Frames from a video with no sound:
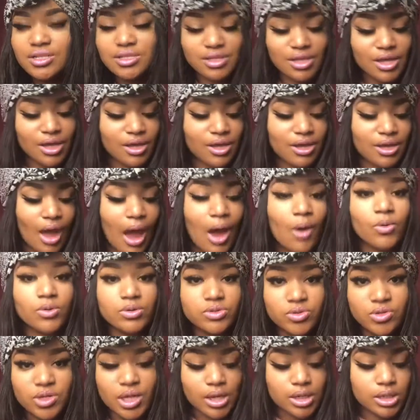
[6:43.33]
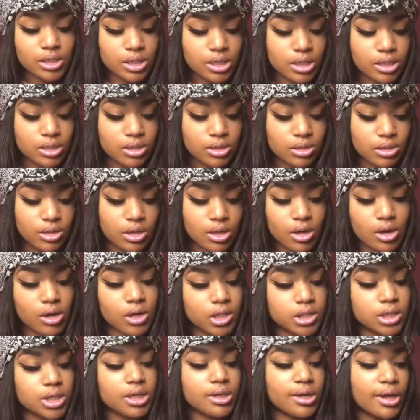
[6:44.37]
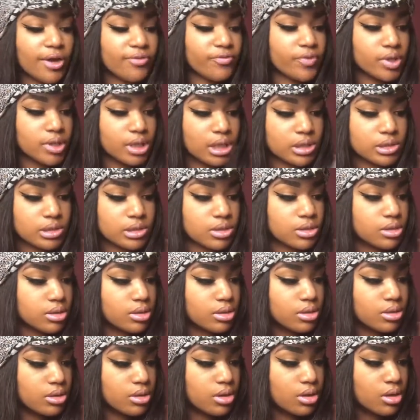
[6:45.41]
Like, I will do that again and call it an everyday look.